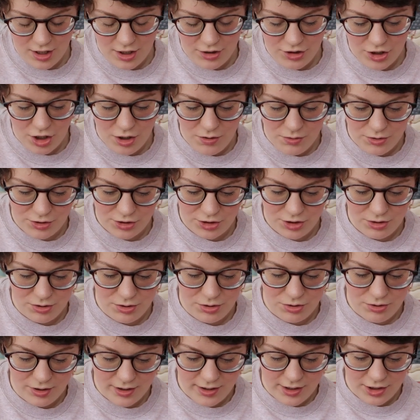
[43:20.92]
A toad
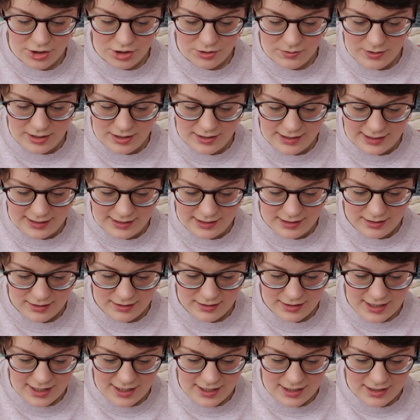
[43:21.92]
school granny square, like,
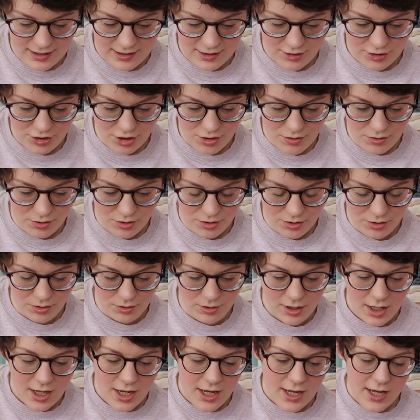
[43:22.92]
that is so
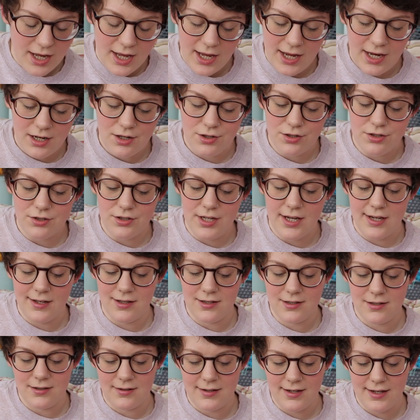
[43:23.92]
cool. It's...
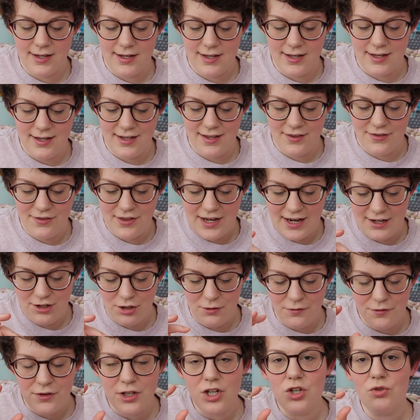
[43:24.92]
I
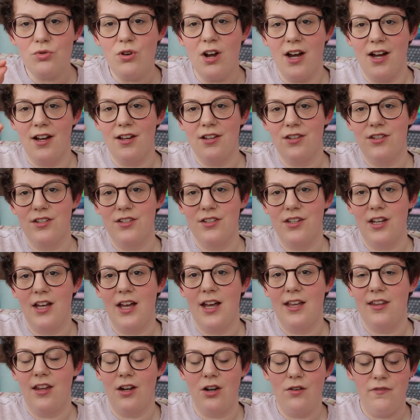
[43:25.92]
love the grass
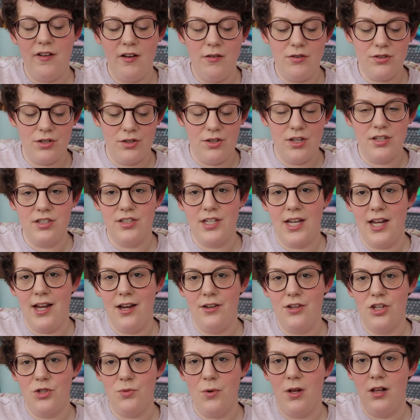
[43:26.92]
and I love how it's on the
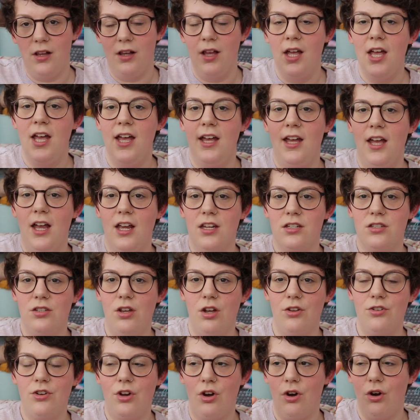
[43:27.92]
sides as well. It's
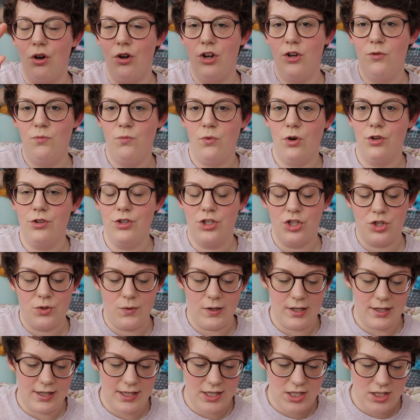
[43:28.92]
not an all-in-one
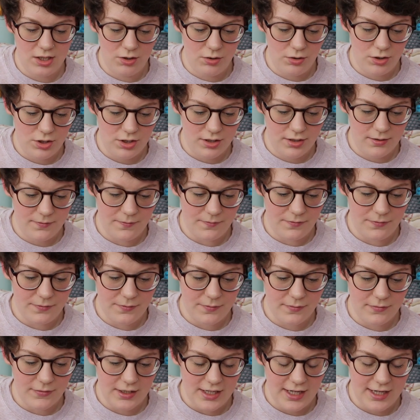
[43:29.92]
square. It's
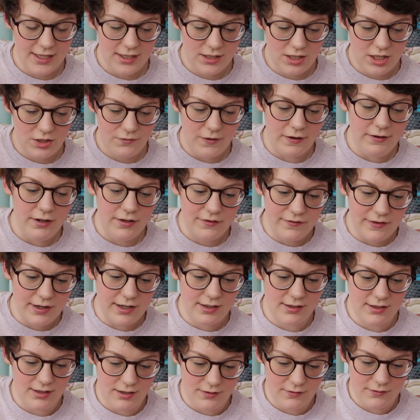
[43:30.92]
very
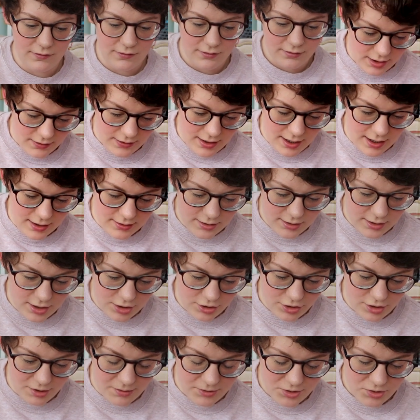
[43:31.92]
effective. Next is
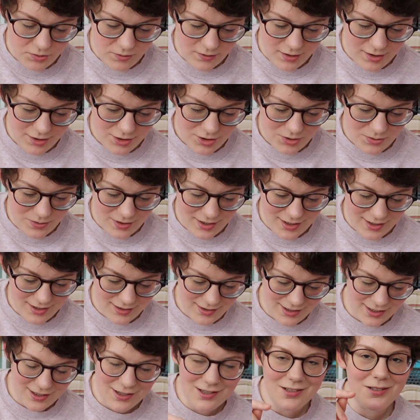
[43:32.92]
this ghost granny
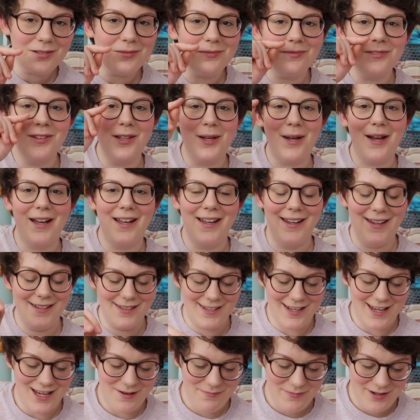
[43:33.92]
square, like the
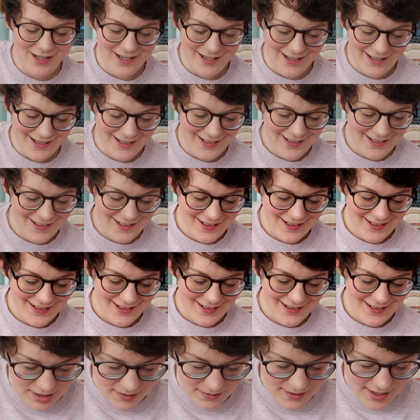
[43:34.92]
eyes, the happy eyes.
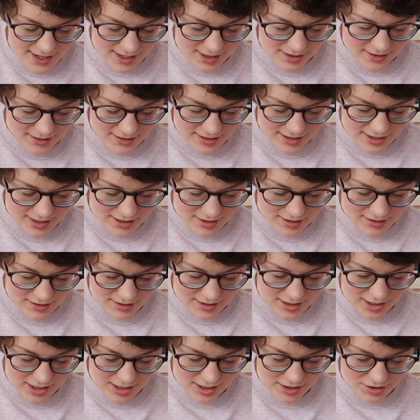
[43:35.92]
Next is
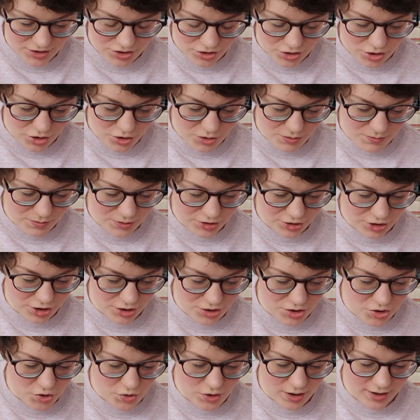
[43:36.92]
this
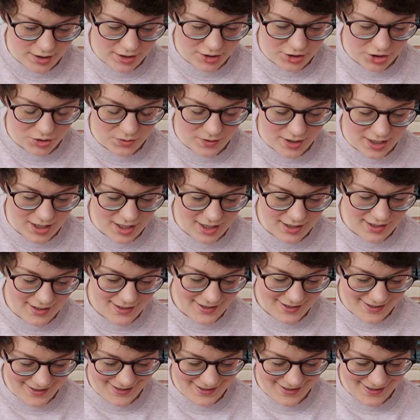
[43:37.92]
tombstone granny square.